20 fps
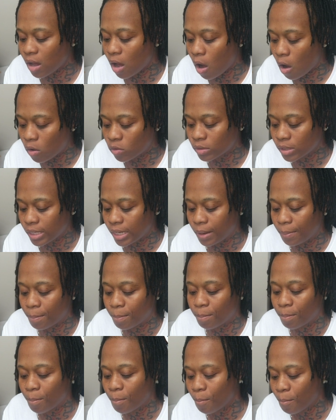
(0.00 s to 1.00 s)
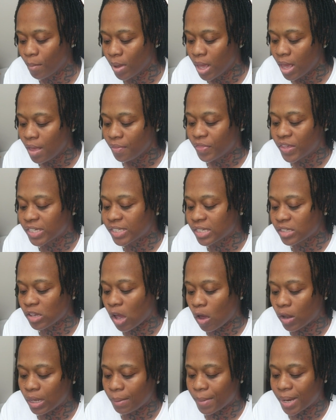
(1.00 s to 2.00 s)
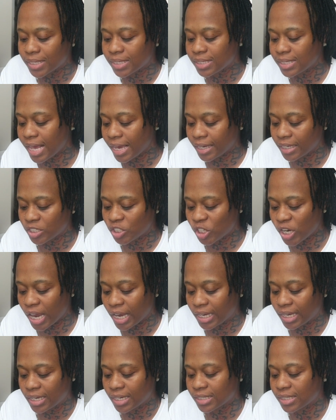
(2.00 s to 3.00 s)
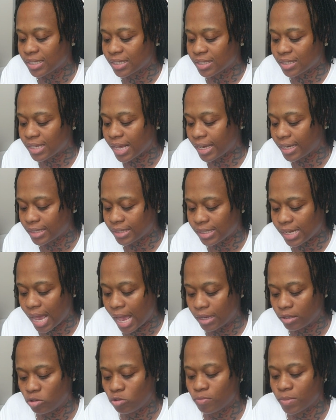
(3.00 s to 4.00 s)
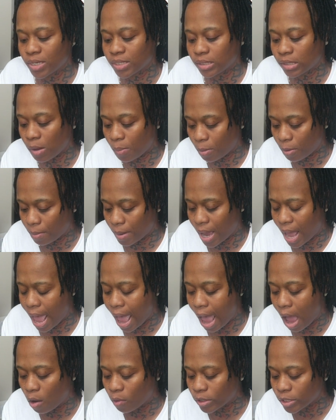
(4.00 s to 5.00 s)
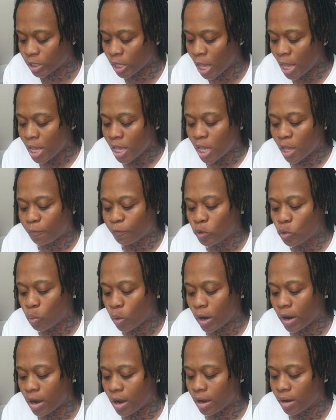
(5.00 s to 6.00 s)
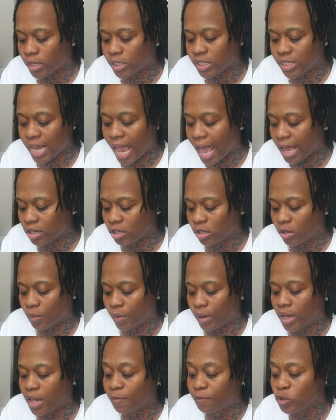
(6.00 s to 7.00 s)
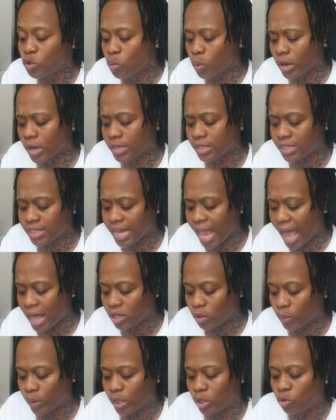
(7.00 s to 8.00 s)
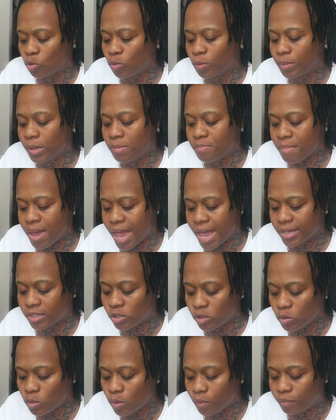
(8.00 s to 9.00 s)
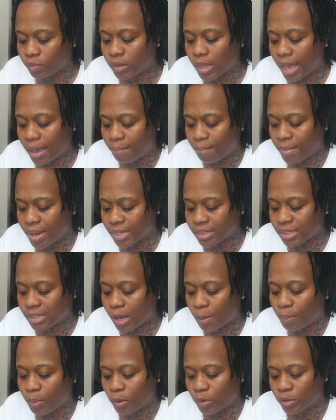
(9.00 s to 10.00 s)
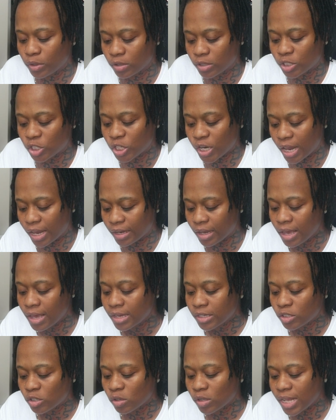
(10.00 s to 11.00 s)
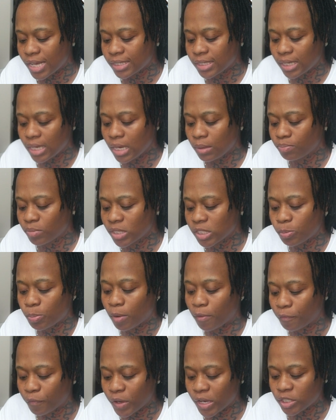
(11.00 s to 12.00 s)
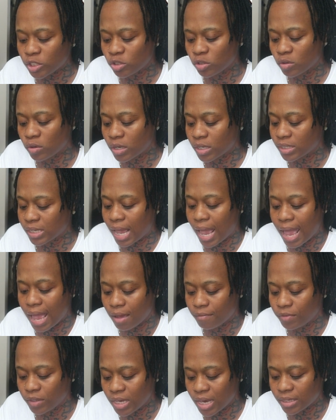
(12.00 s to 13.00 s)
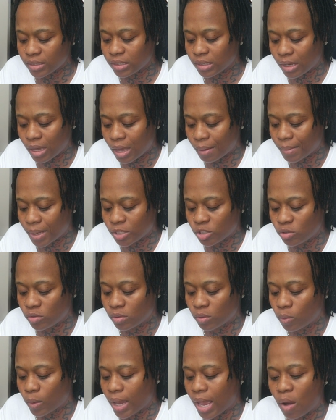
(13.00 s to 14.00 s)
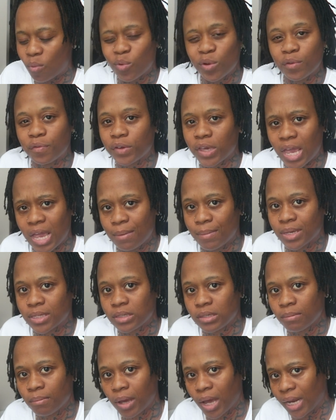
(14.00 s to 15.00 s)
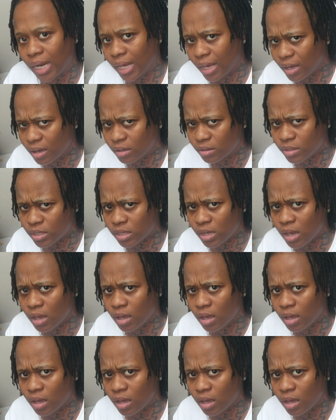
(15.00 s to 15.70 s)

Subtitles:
only my second check, and it's the second time you messed up on my hours. If you weren't salary, you would be mad too if they messed up on your check. So let's keep this professional, because I have yet to come at you the way I would have came at somebody else.